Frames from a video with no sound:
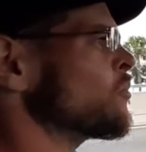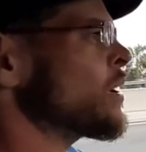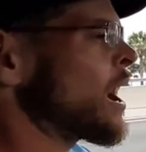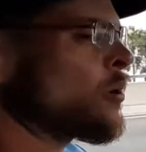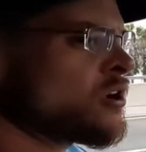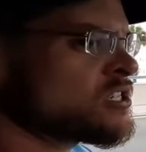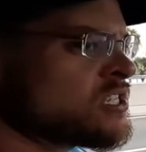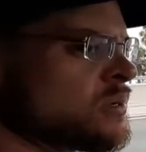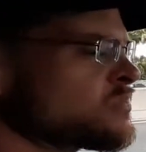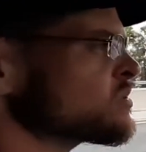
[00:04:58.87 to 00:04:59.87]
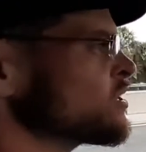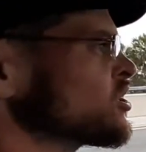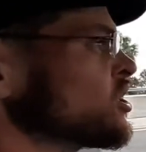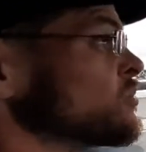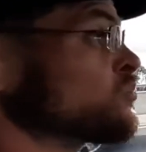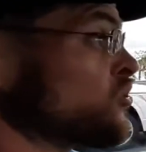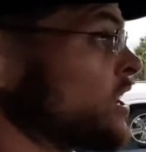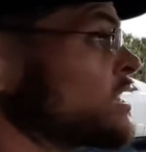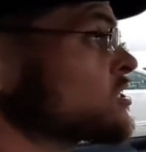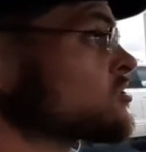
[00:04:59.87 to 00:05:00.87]
Power seems to be good.
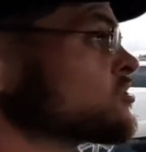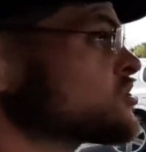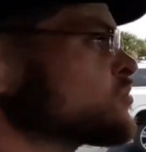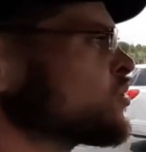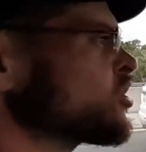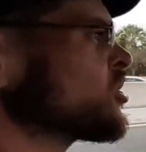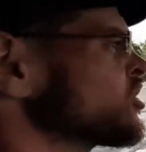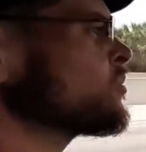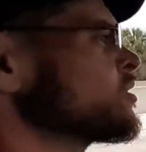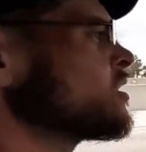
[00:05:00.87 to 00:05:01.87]
Brakes are superb.